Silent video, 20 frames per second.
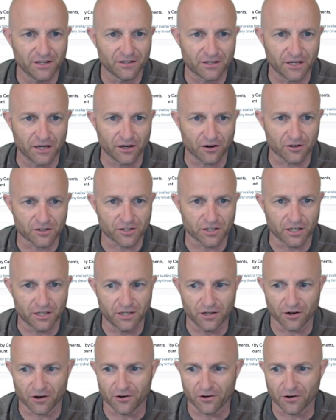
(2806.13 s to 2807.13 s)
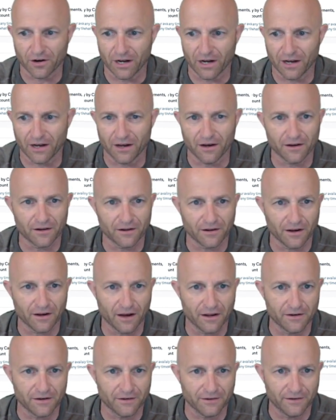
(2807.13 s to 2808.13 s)
to your secure
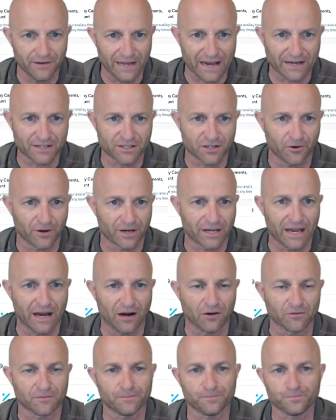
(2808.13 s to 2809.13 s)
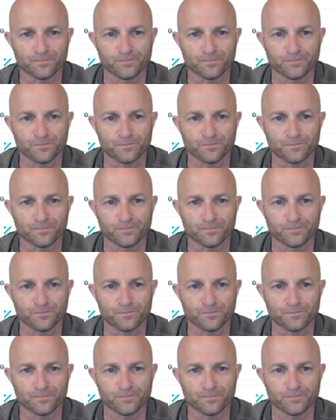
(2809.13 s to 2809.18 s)
Nexo account.